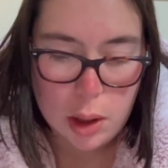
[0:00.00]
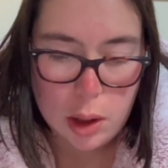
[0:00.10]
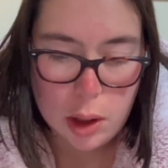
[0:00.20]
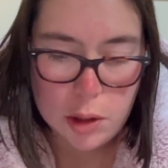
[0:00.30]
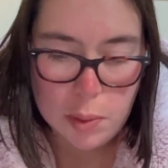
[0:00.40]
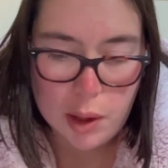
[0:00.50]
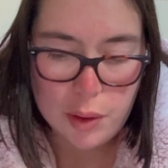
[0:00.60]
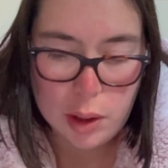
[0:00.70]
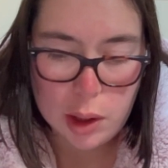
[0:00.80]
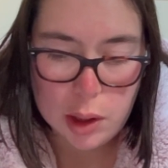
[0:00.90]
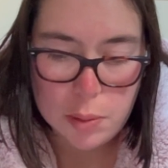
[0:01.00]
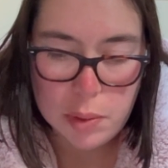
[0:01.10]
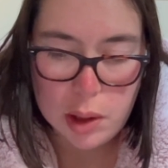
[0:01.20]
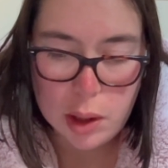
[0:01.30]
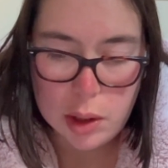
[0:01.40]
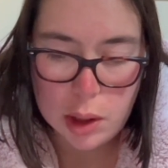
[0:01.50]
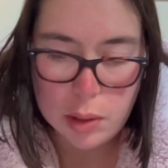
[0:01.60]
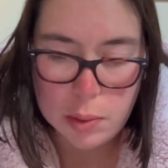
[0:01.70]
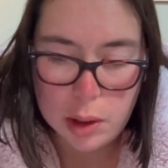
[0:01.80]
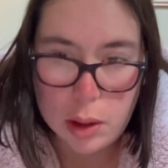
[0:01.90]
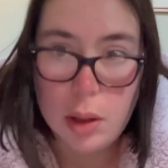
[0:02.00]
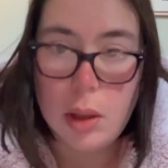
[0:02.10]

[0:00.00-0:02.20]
last paradise, midnight jasmine,